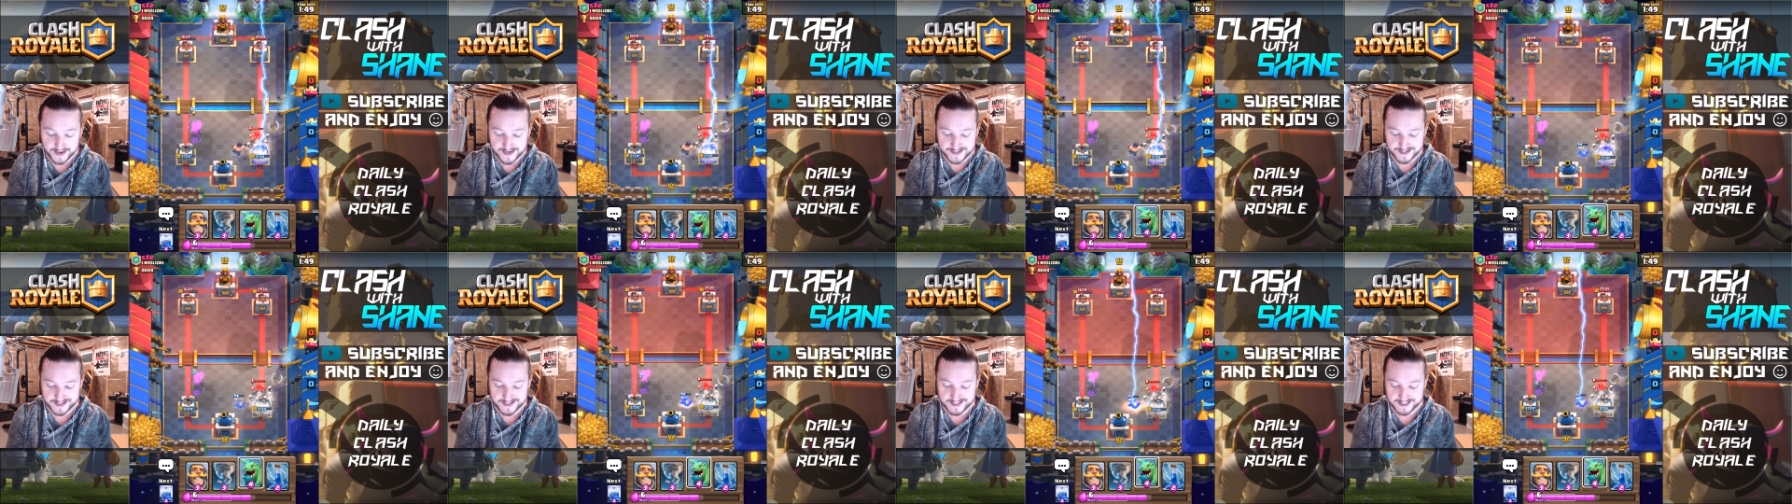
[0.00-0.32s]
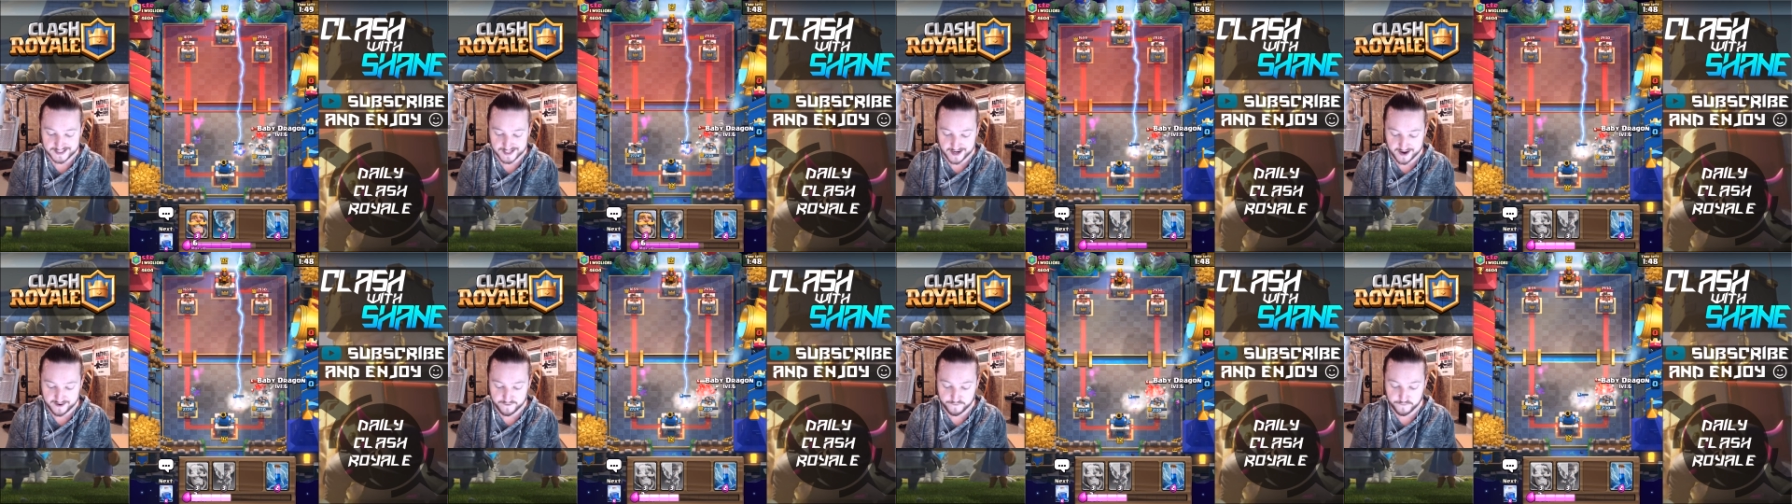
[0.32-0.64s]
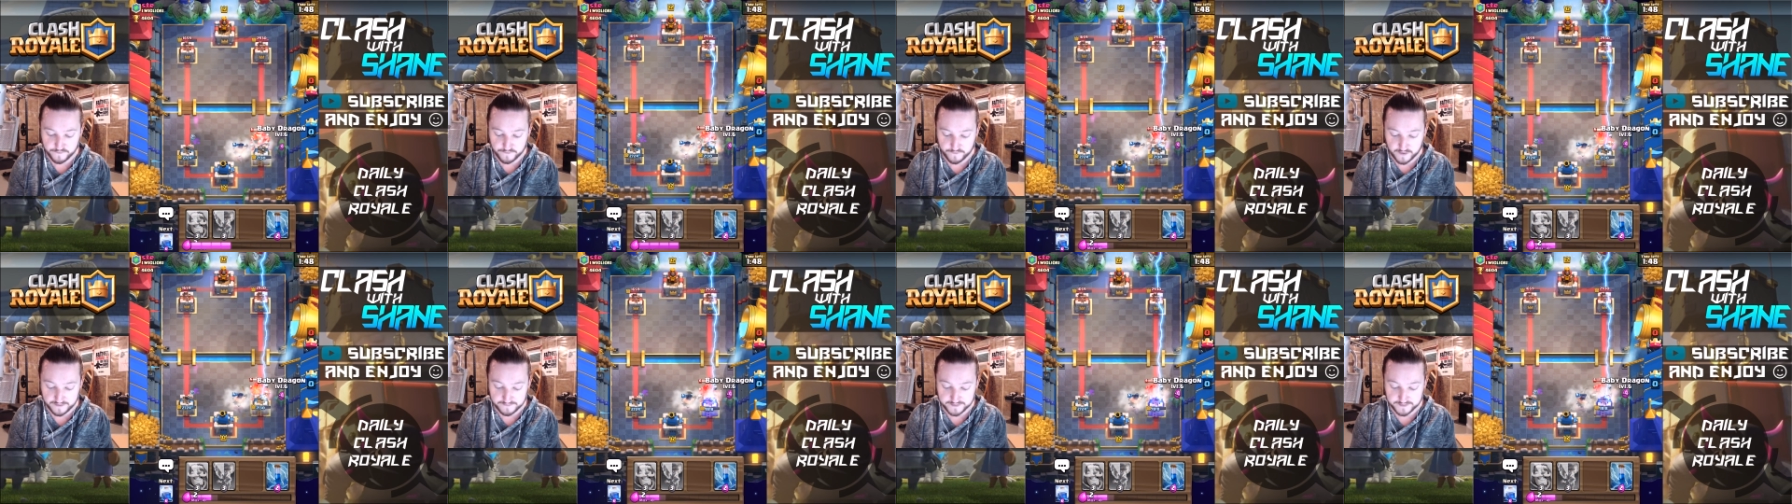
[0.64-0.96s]
is inside
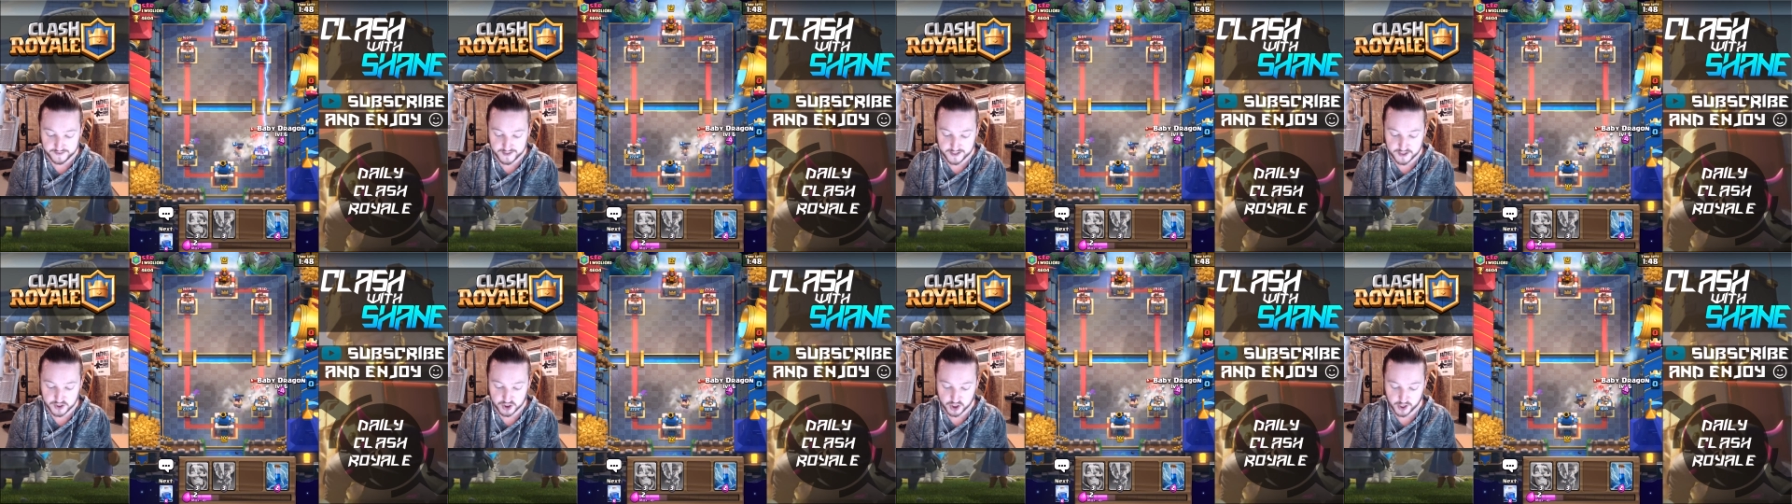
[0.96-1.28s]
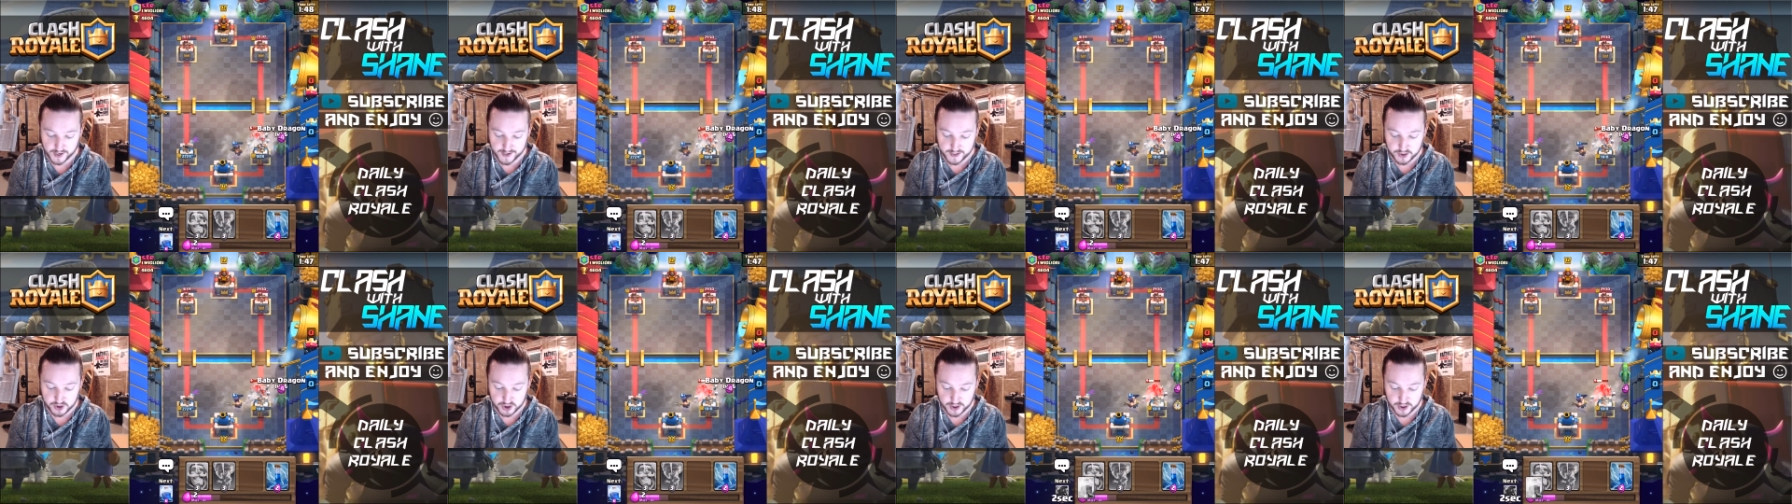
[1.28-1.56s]
50 giant